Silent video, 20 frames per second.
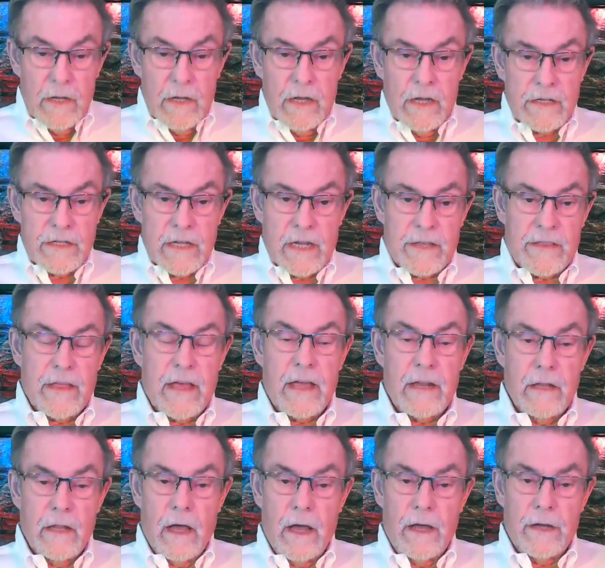and take
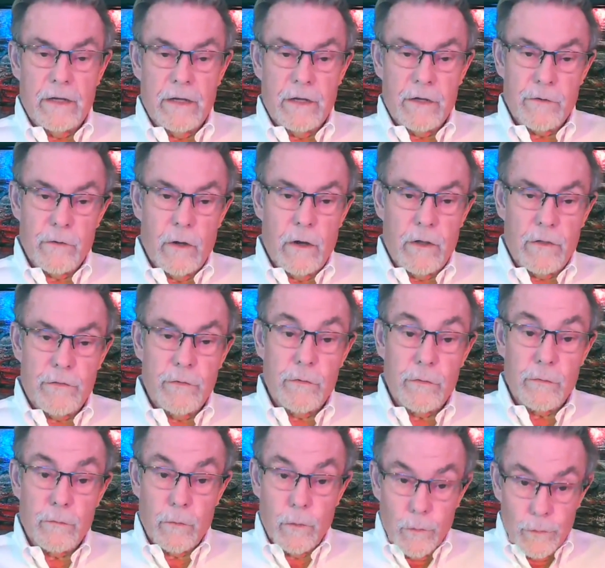that line and draw it through
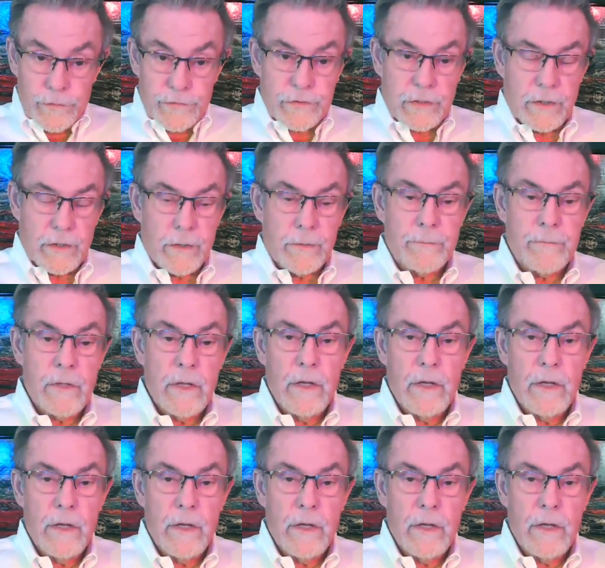the roll center,